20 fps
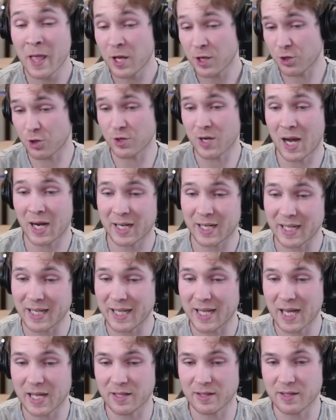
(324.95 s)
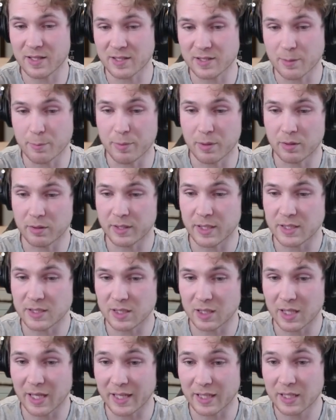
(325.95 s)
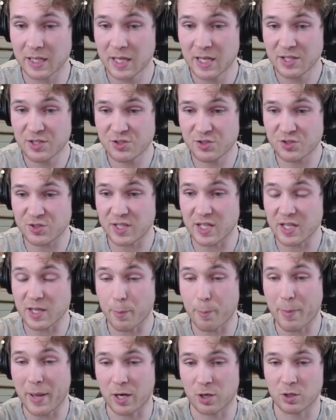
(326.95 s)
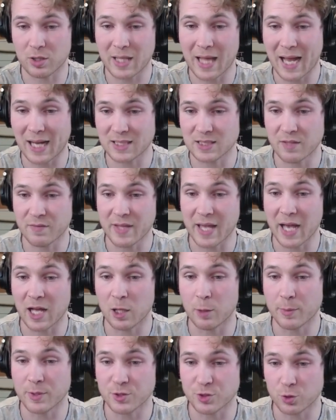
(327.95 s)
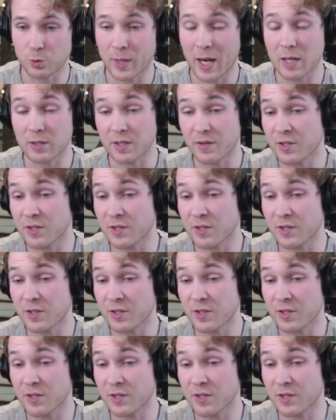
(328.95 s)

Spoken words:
you're not going to get this ability to like see the parallax of the elements around.